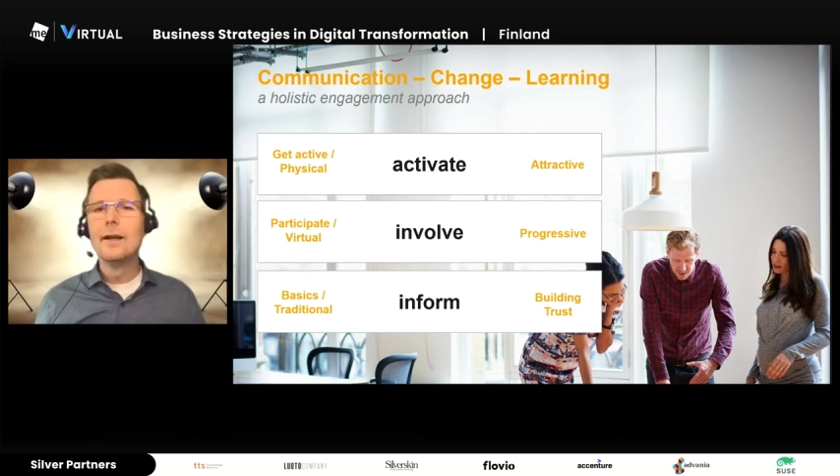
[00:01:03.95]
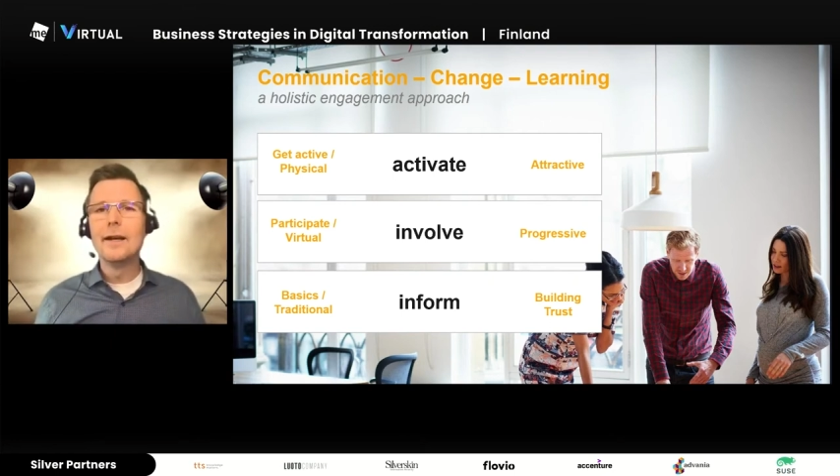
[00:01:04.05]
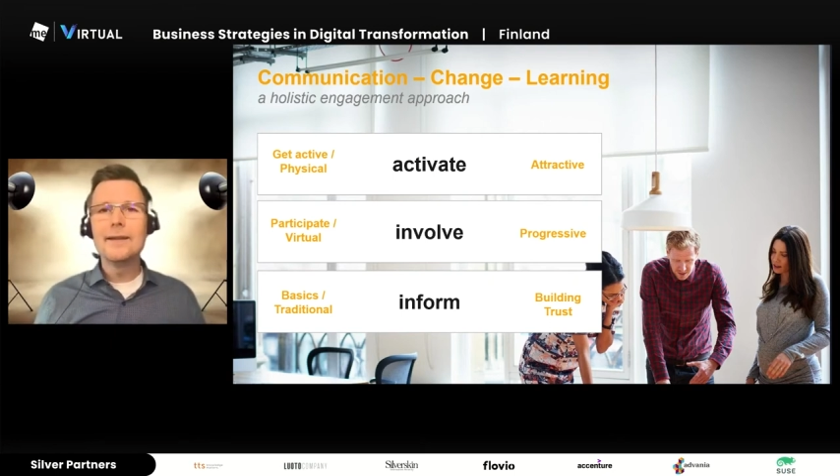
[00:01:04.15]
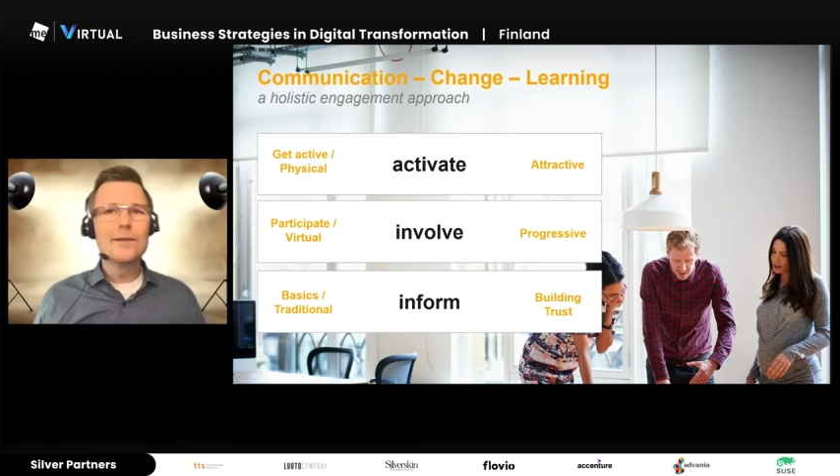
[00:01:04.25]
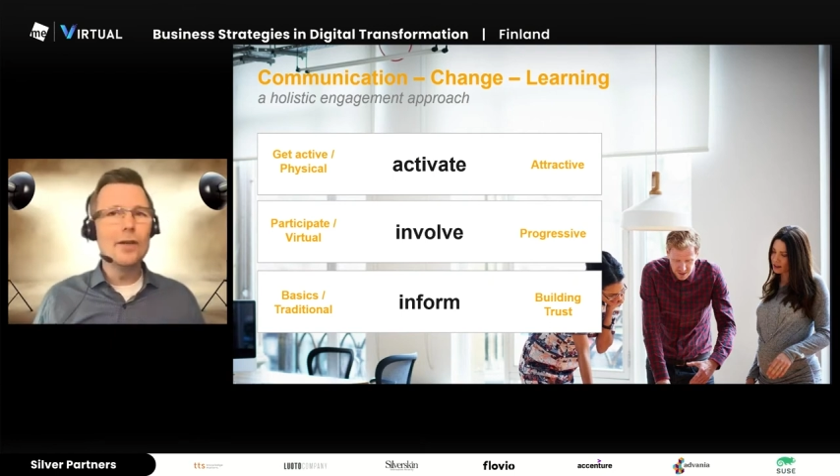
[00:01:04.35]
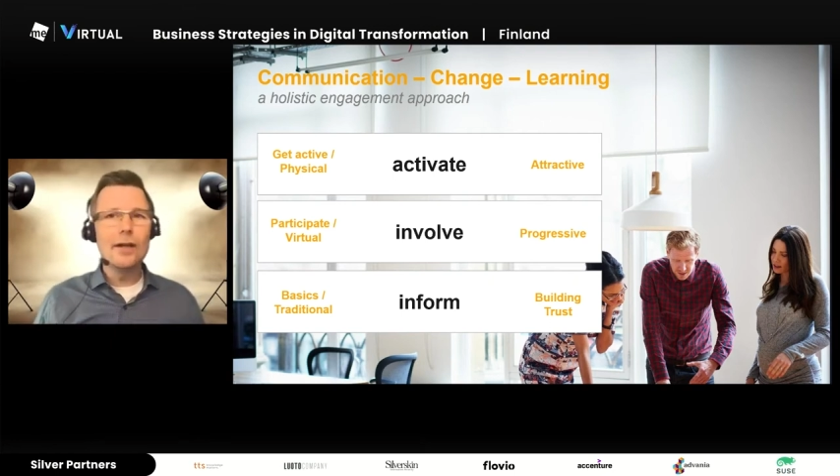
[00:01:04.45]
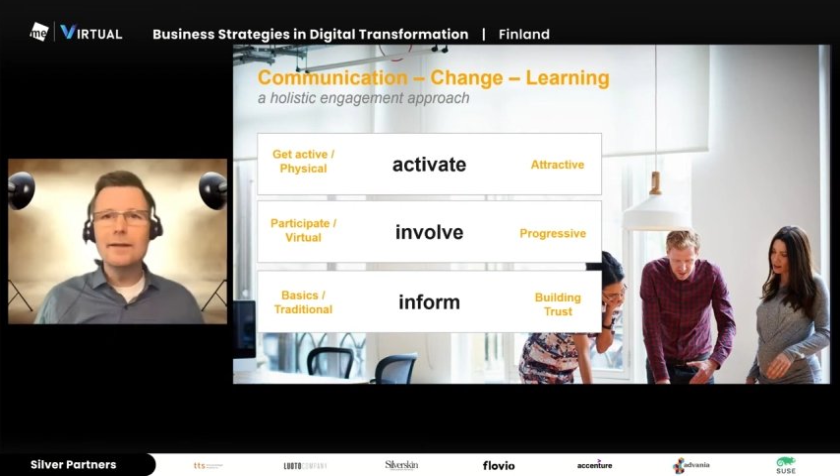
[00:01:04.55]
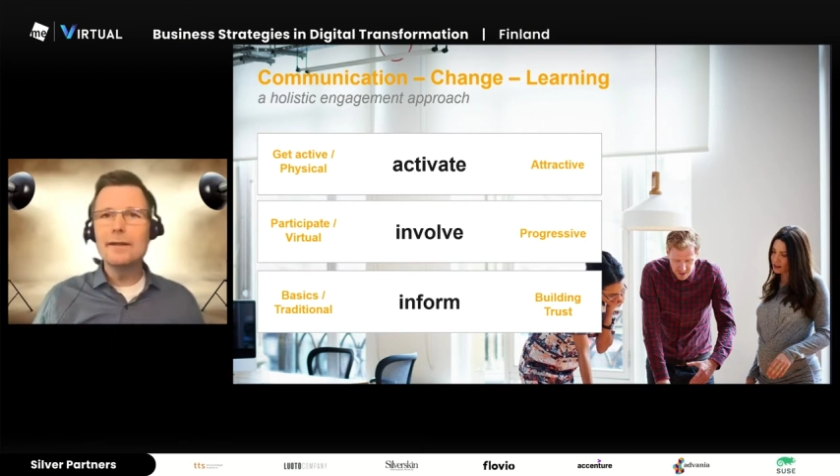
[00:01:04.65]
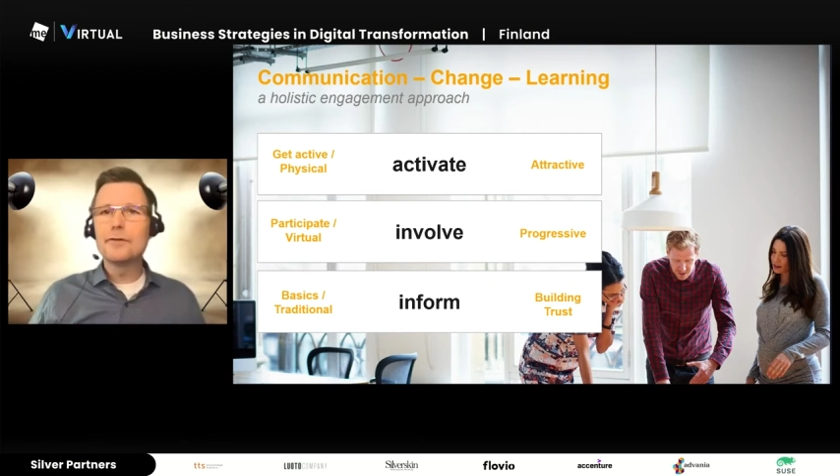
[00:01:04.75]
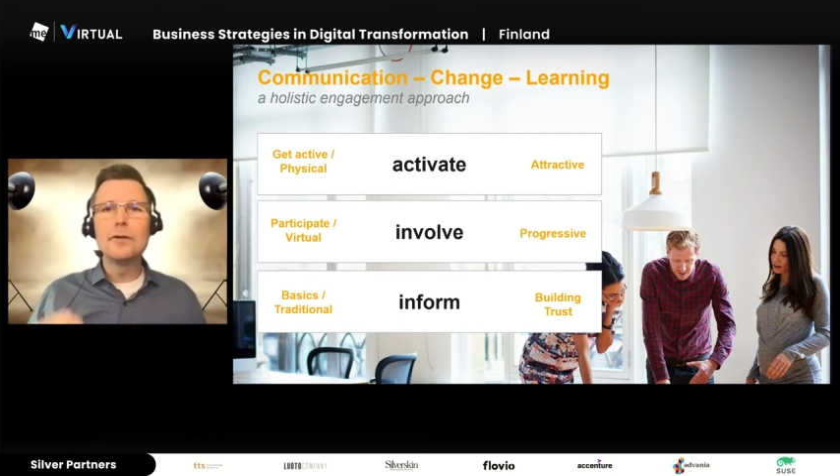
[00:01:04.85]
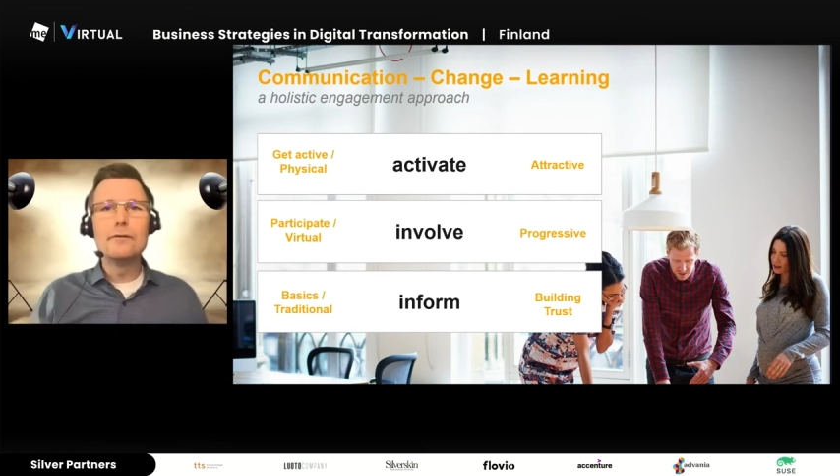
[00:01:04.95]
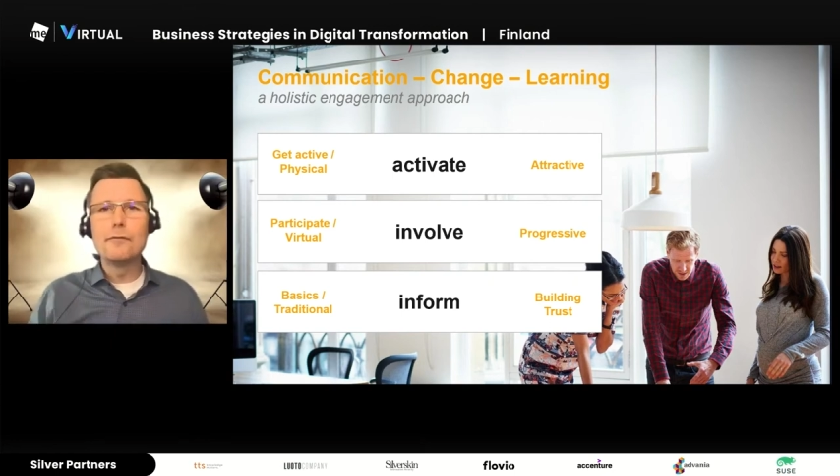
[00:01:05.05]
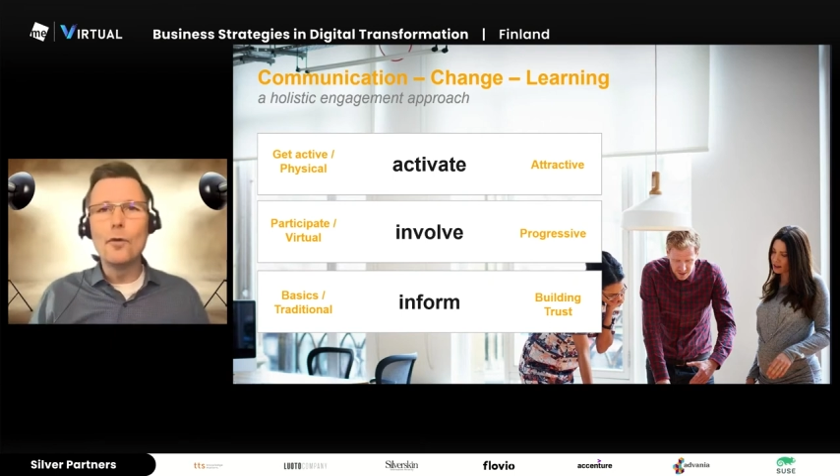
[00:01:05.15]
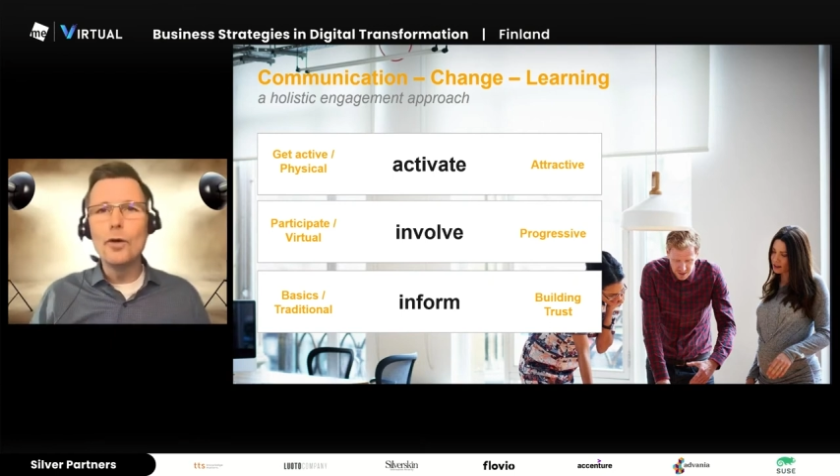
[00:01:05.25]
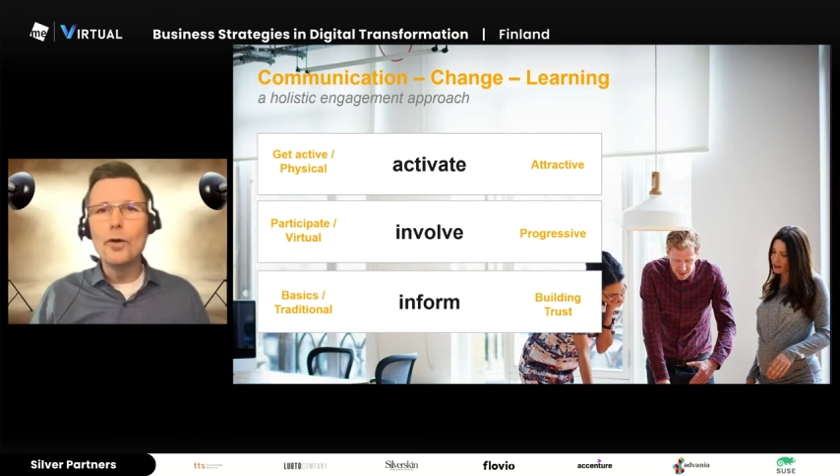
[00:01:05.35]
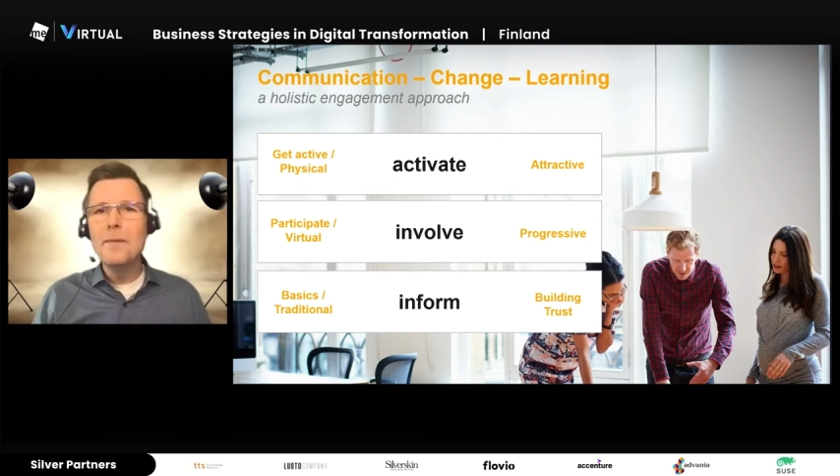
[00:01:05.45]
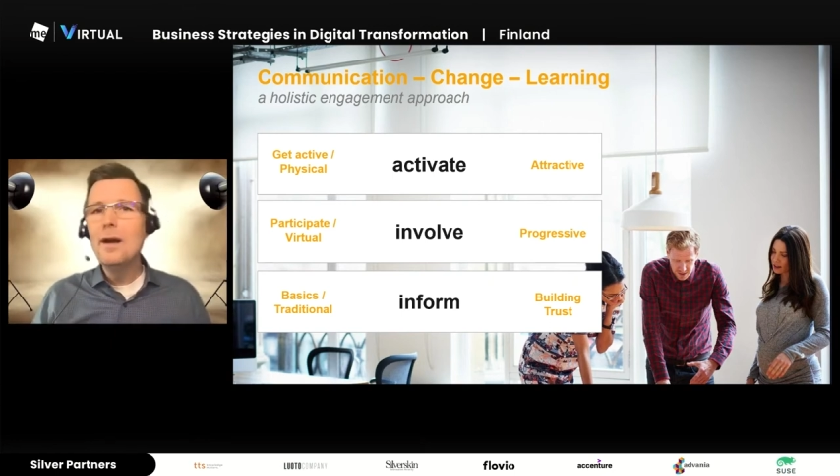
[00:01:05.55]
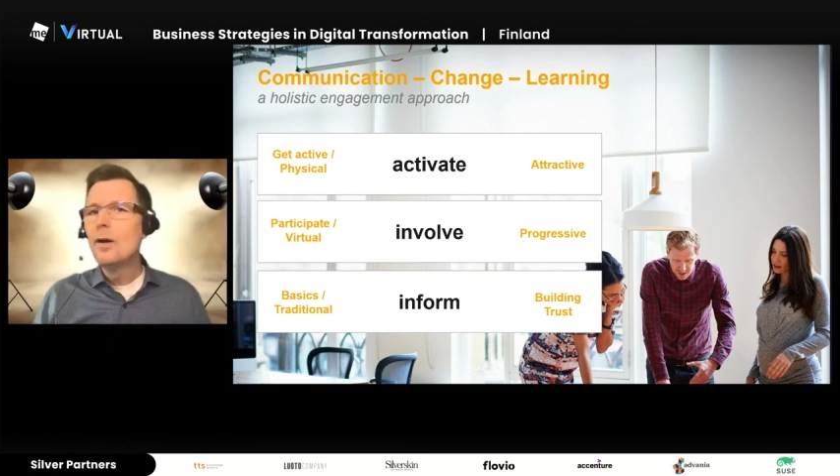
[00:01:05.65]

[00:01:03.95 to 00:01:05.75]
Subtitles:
it's not enough to inform